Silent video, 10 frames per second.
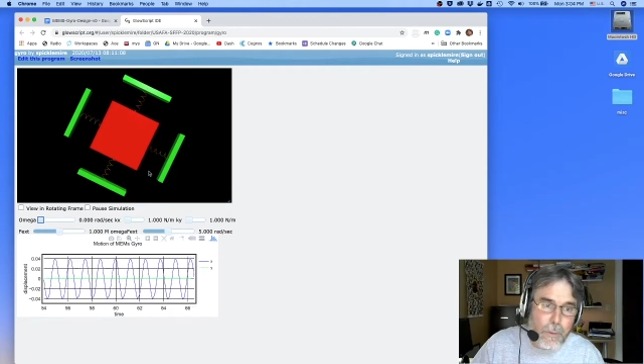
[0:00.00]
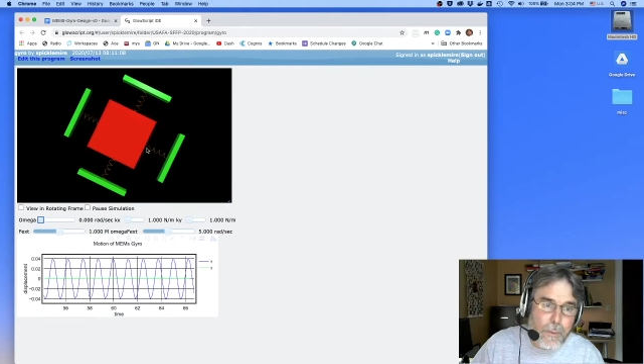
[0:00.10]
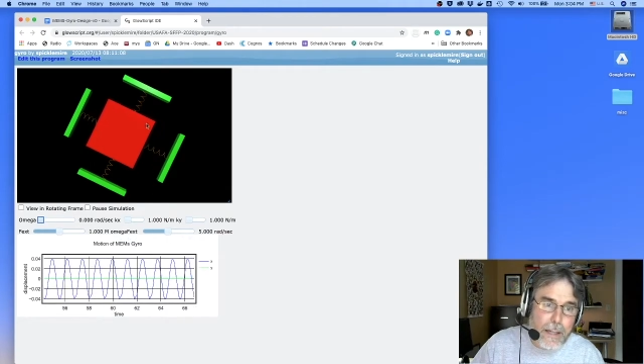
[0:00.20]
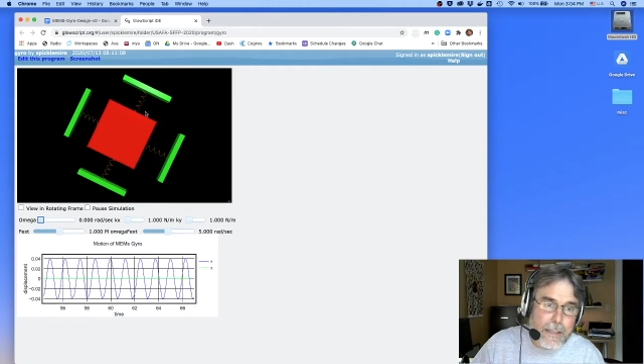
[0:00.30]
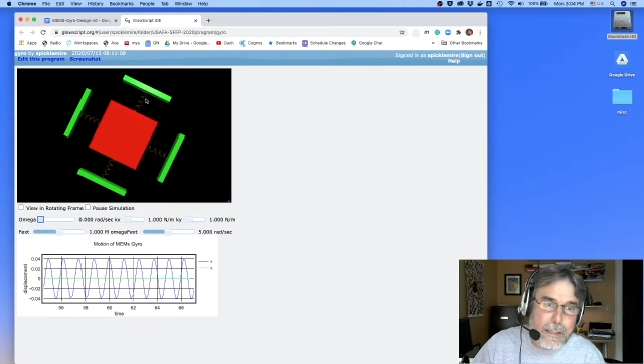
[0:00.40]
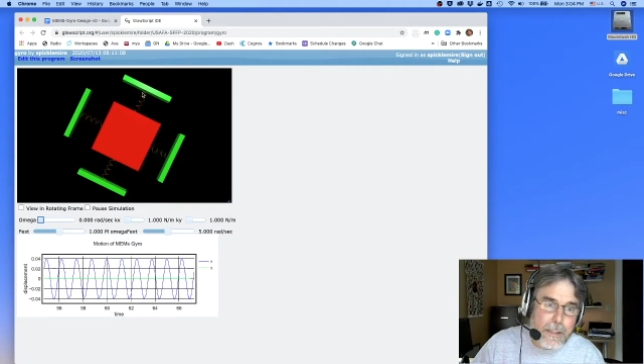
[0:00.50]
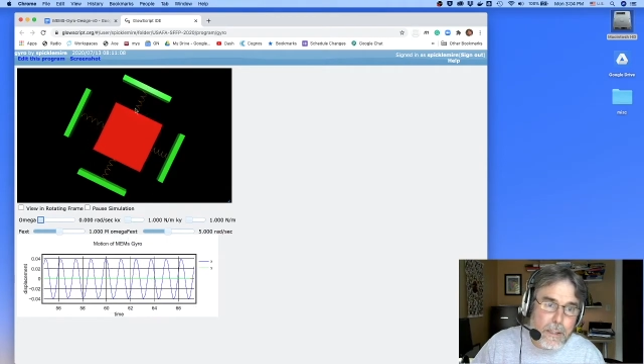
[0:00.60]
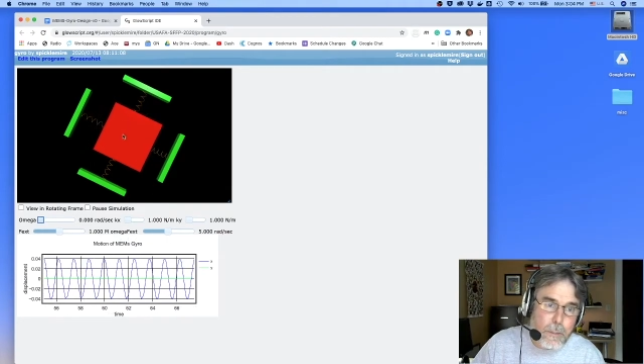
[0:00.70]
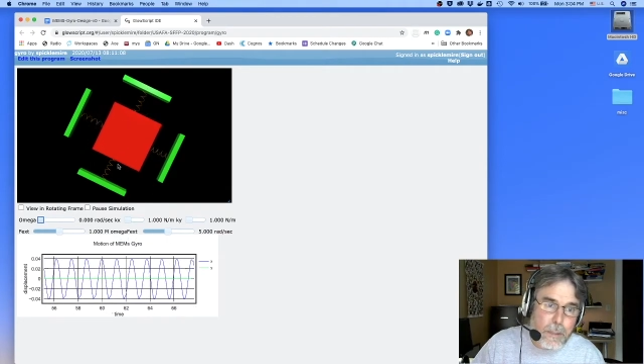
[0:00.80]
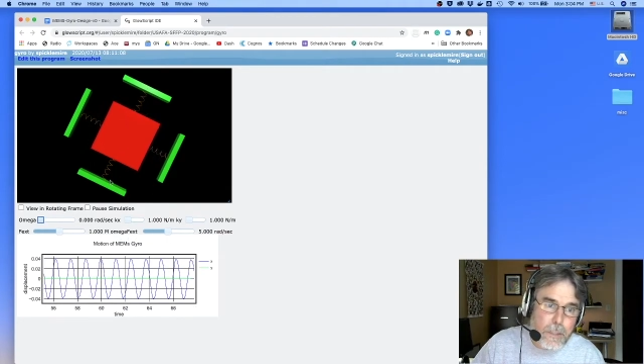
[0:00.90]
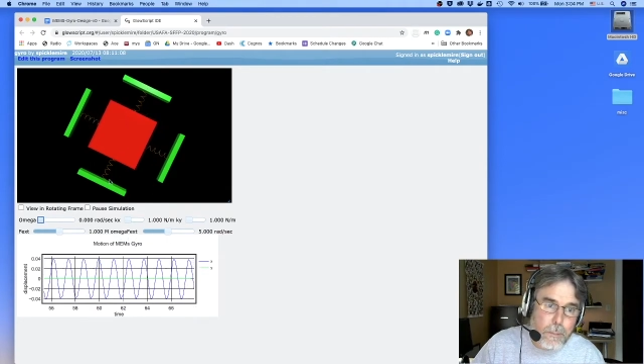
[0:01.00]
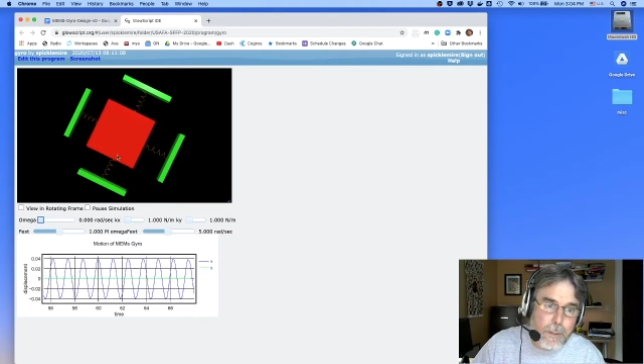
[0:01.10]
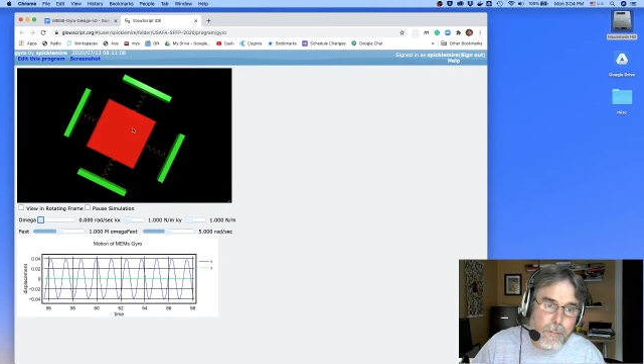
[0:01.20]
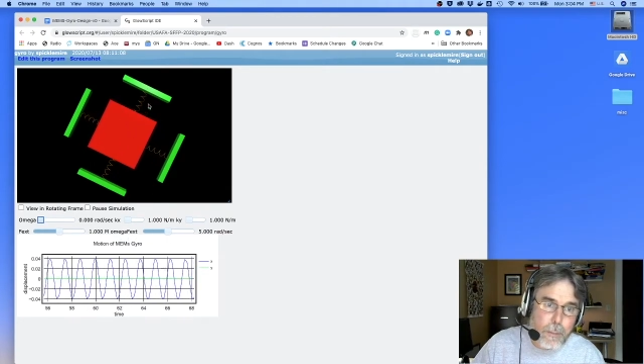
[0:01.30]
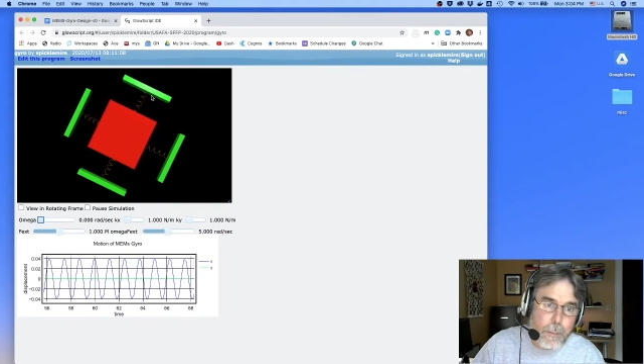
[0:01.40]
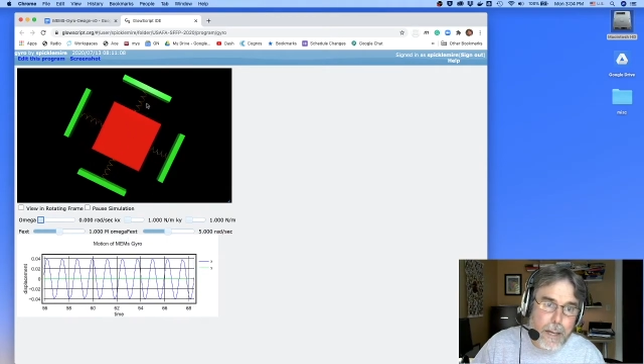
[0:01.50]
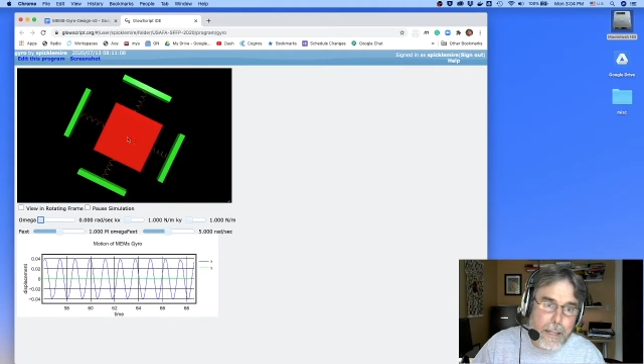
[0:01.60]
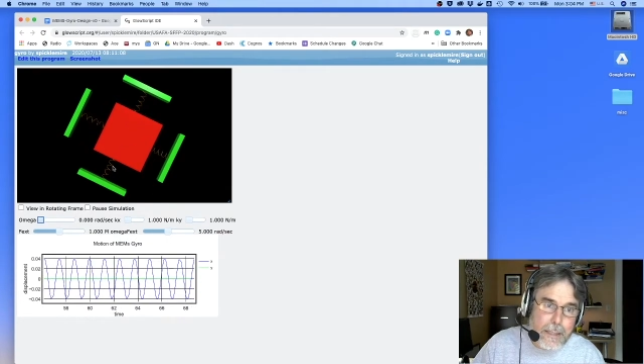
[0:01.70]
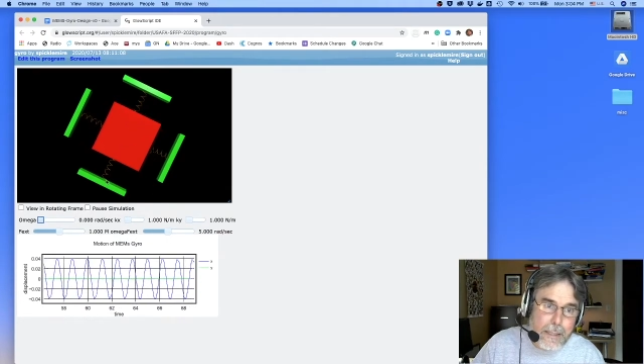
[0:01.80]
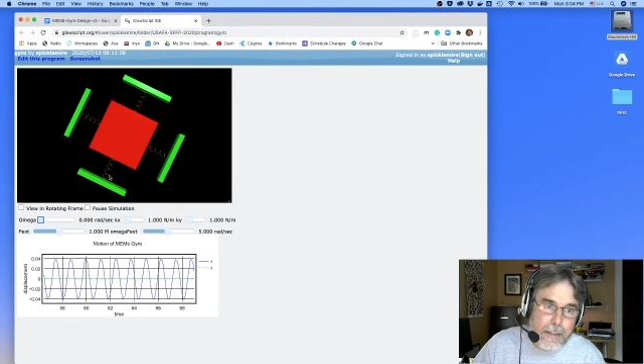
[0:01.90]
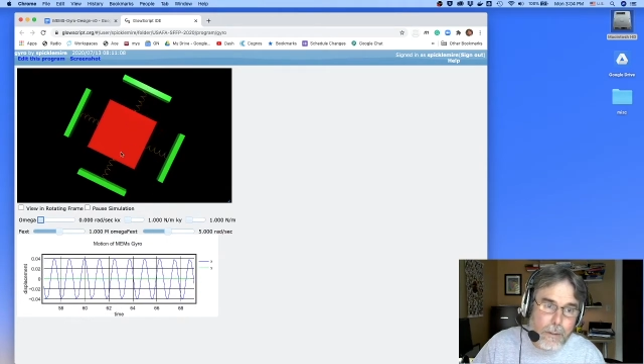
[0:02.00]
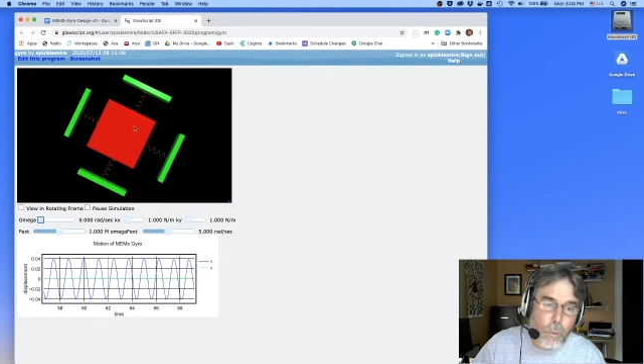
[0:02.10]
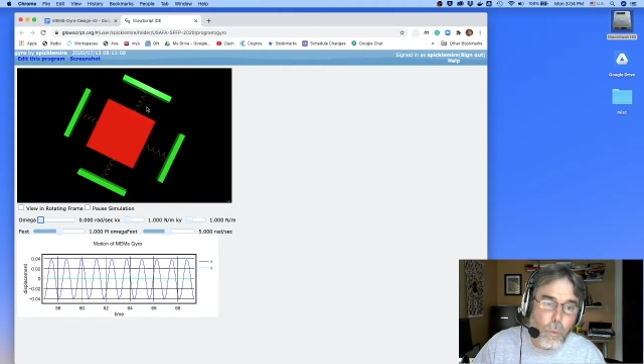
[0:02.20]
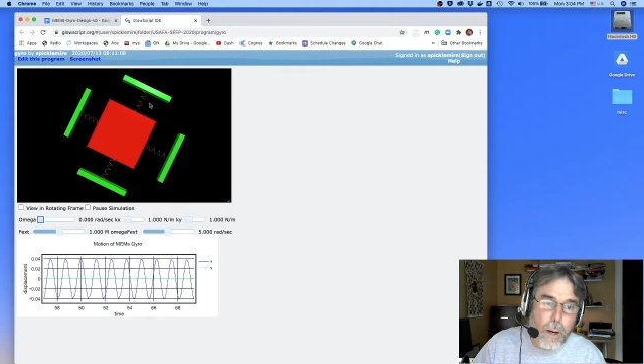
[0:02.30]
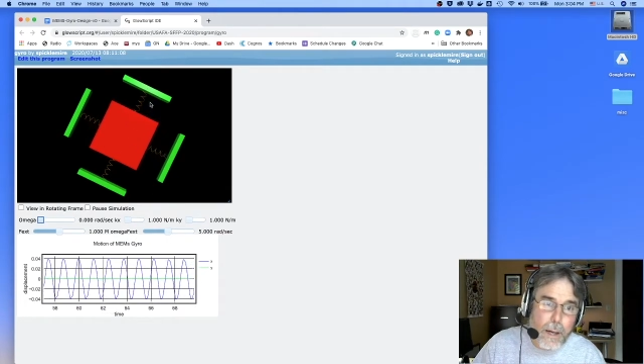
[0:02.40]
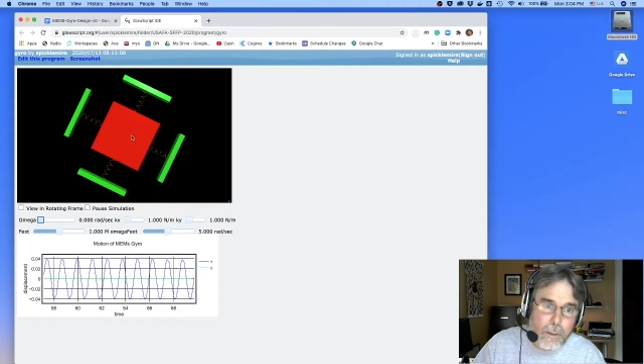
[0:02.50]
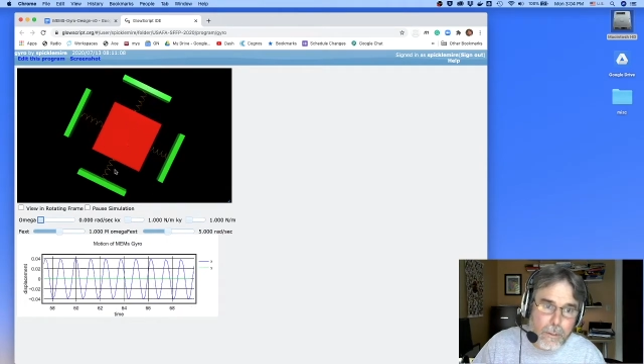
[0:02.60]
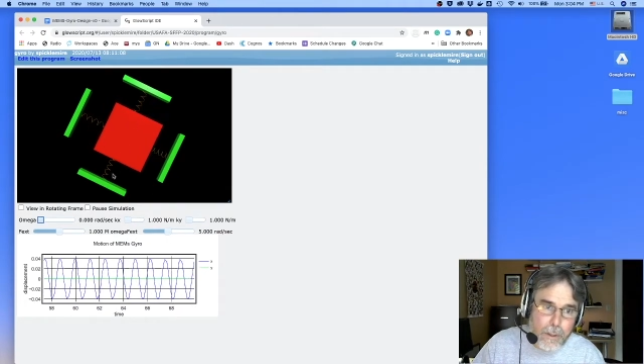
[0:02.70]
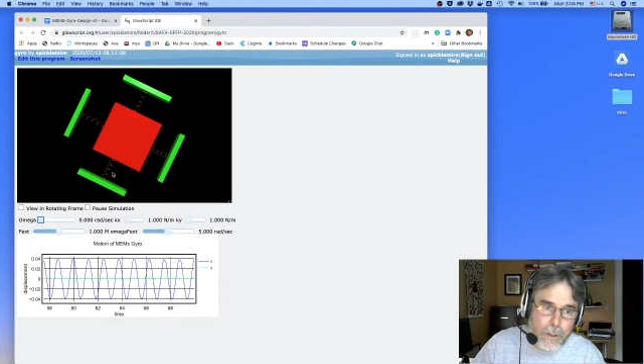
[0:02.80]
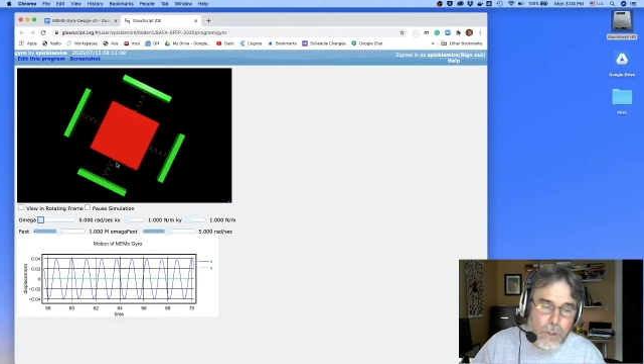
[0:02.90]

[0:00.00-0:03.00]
That's the displacement of the mass in the y direction.